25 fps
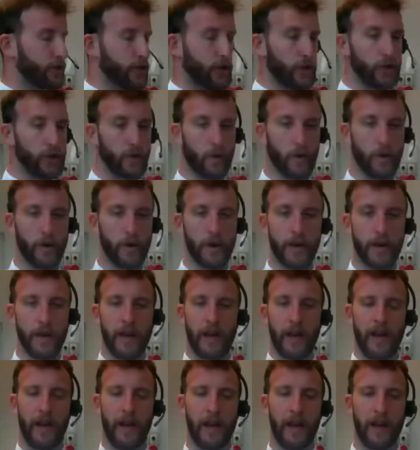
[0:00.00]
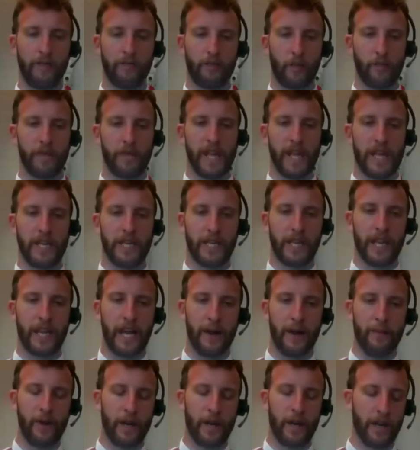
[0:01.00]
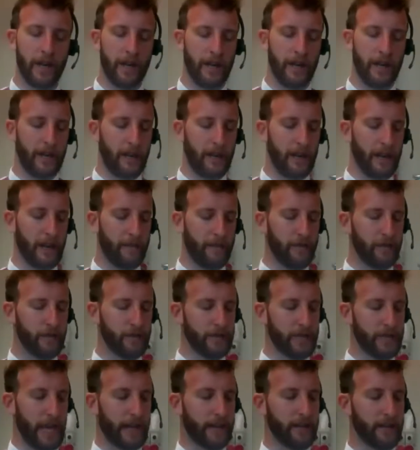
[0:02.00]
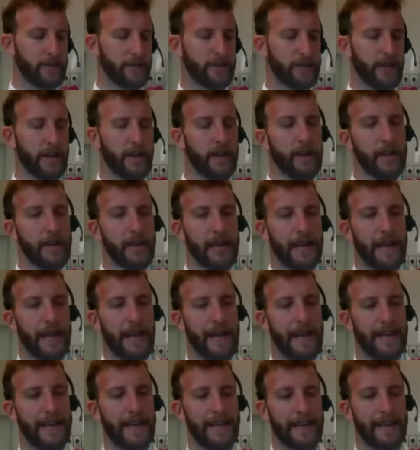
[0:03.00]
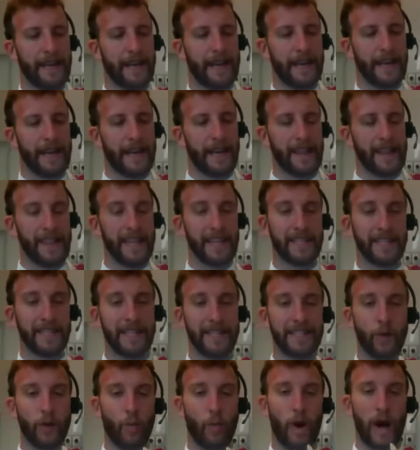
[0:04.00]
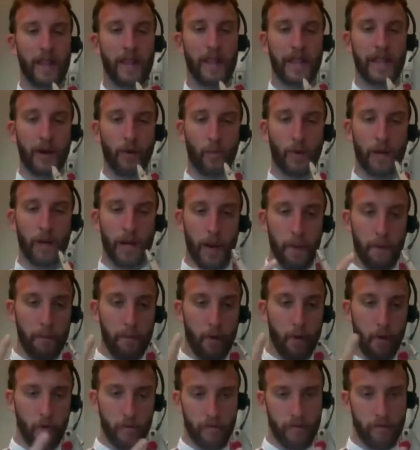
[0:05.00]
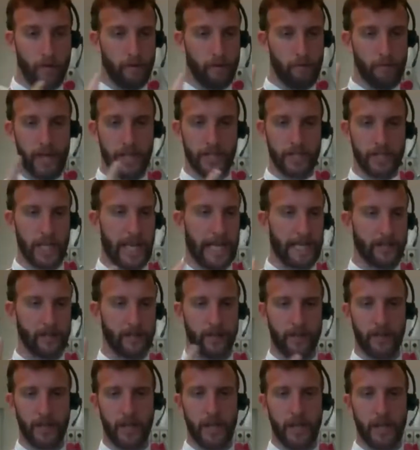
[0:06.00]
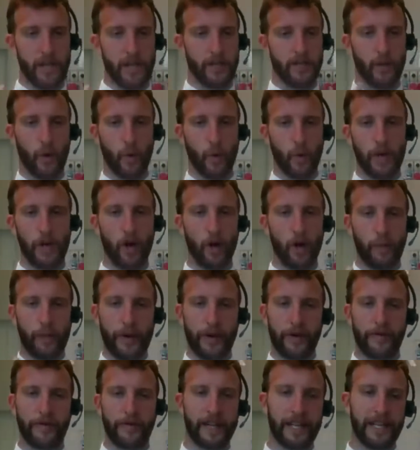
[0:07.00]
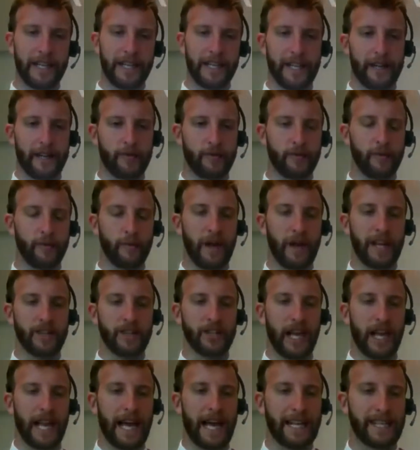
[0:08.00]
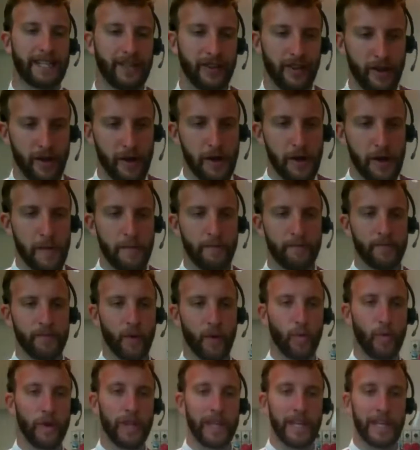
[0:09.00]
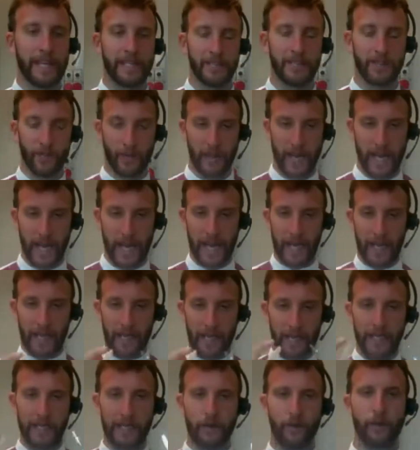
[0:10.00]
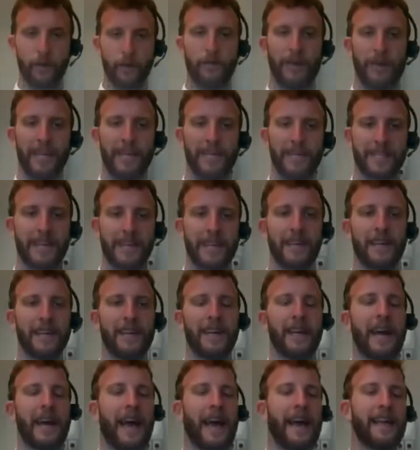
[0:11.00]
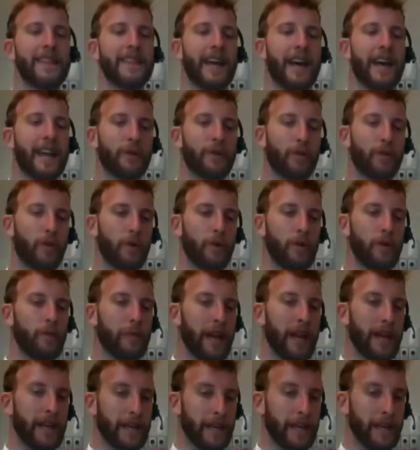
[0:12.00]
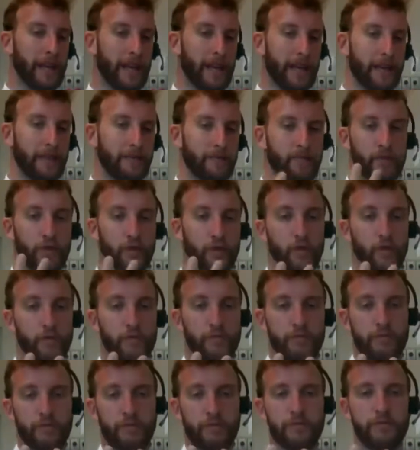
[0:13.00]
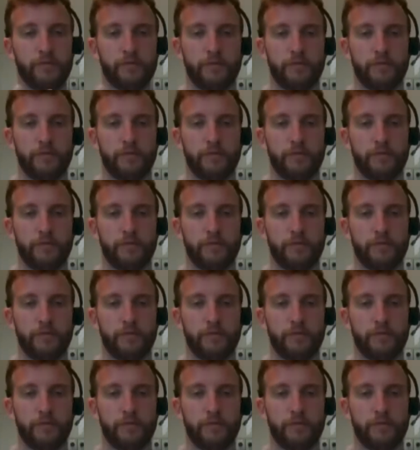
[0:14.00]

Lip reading: I'll show you from the other camera in a few seconds. And this is the one that will move my gelato. So we know perfectly that to make gelato, we need to get a liquid mixer, and then we will make 2